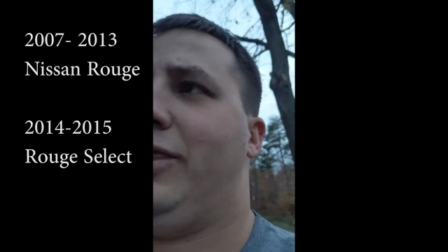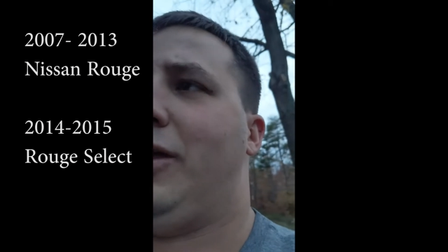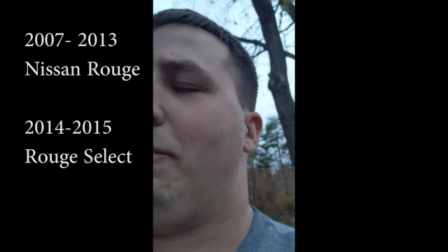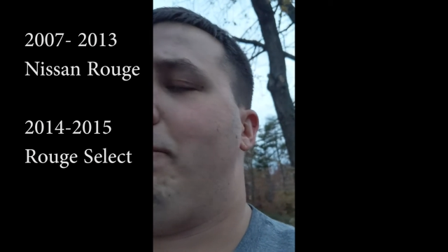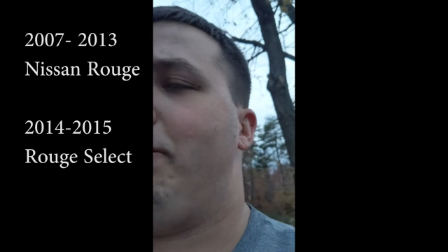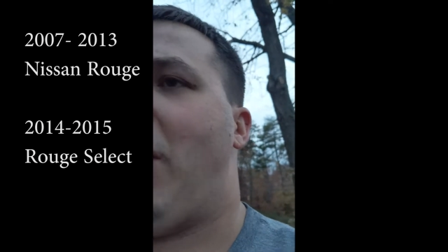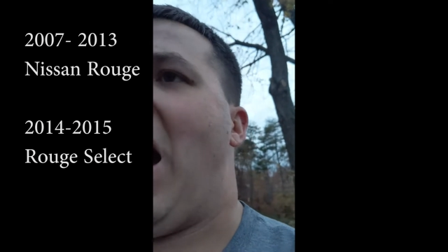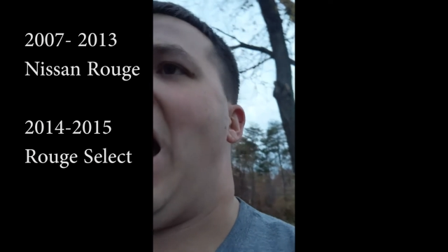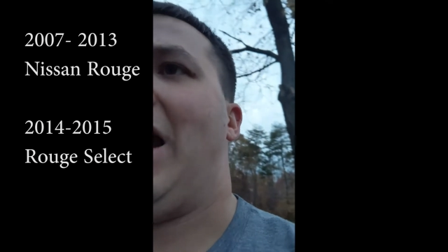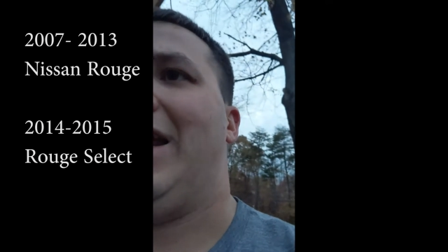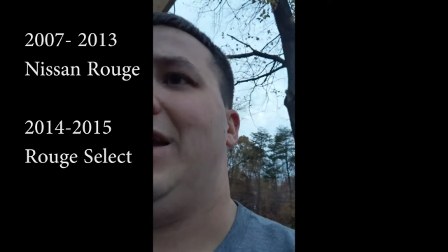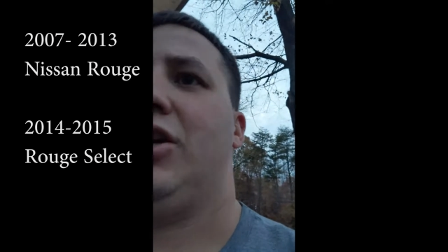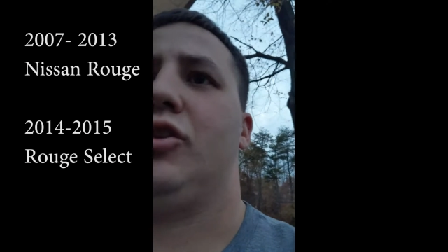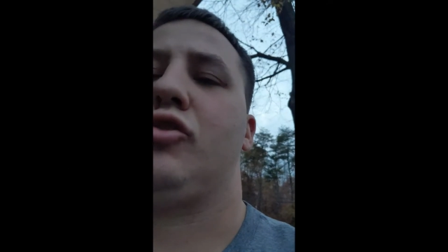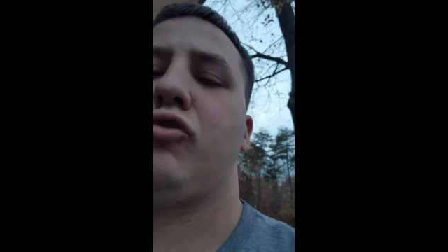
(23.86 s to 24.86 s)
The
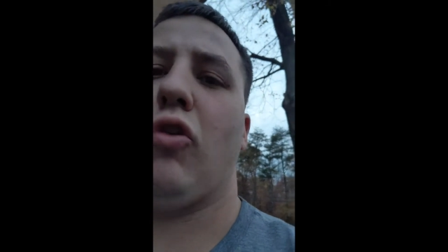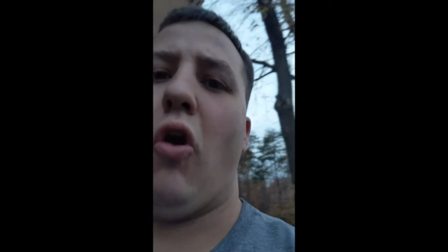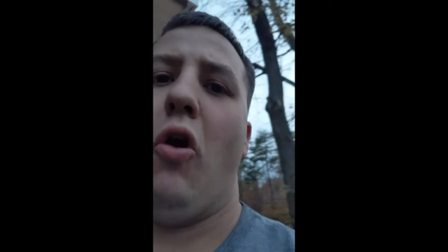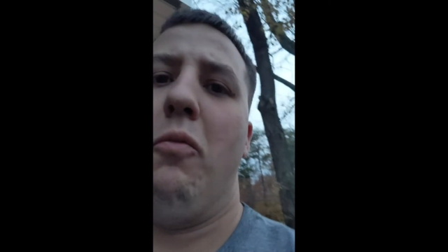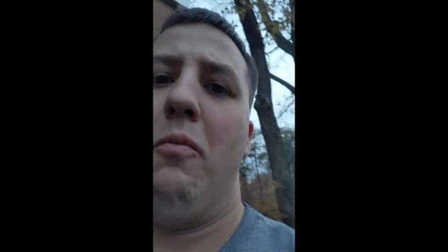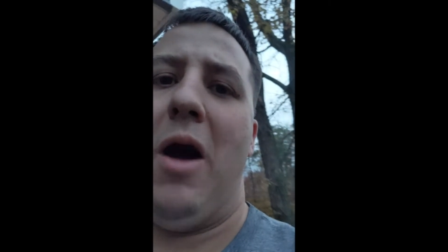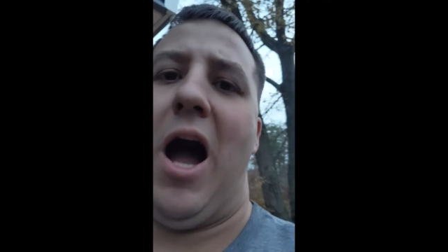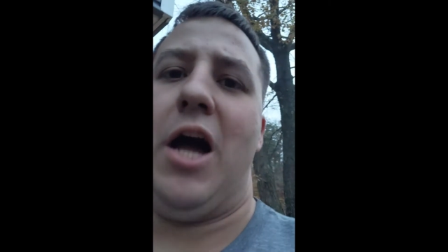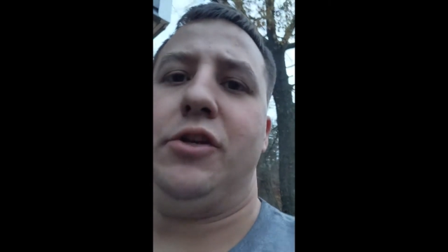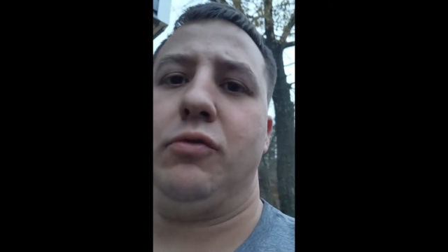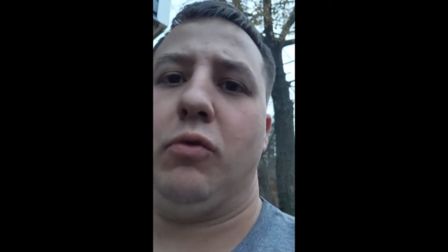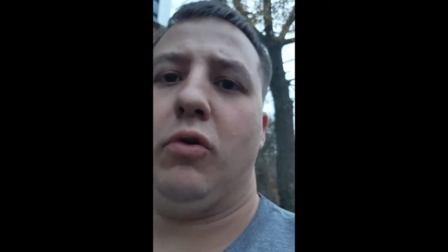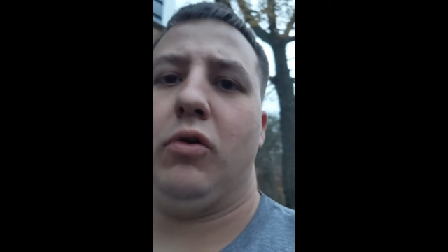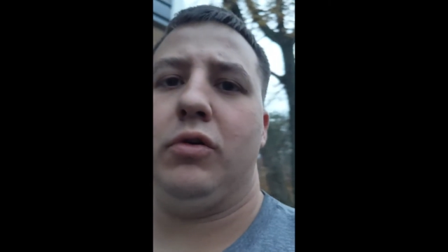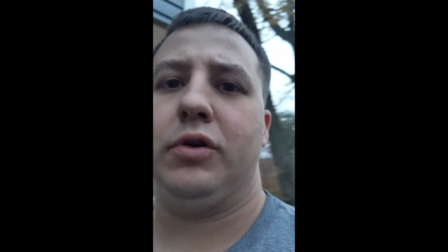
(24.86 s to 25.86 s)
body control
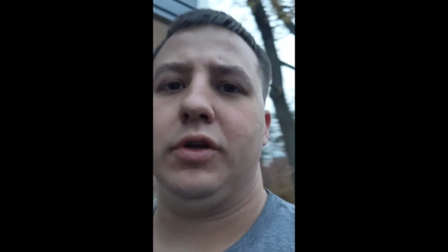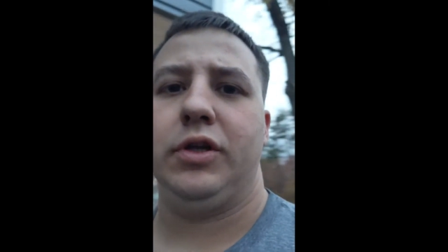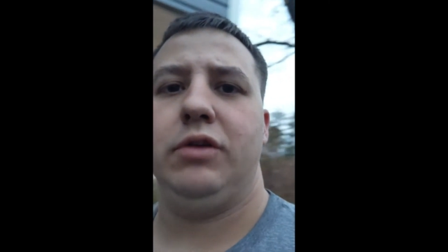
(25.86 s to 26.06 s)
module